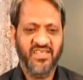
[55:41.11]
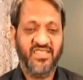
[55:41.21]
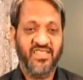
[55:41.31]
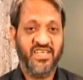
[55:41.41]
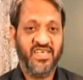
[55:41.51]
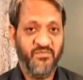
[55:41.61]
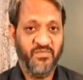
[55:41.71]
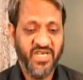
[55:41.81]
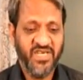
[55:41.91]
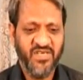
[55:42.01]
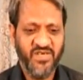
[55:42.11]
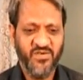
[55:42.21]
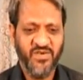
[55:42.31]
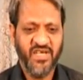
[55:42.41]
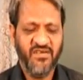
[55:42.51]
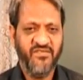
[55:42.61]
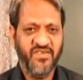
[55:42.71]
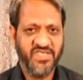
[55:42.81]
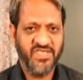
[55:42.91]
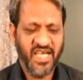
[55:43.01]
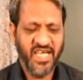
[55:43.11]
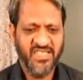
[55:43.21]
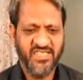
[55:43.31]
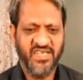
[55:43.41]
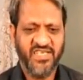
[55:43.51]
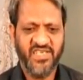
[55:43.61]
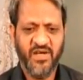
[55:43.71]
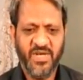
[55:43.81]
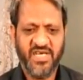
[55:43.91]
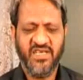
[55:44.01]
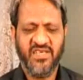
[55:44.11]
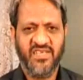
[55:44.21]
the temptation to emphasize the dramatic,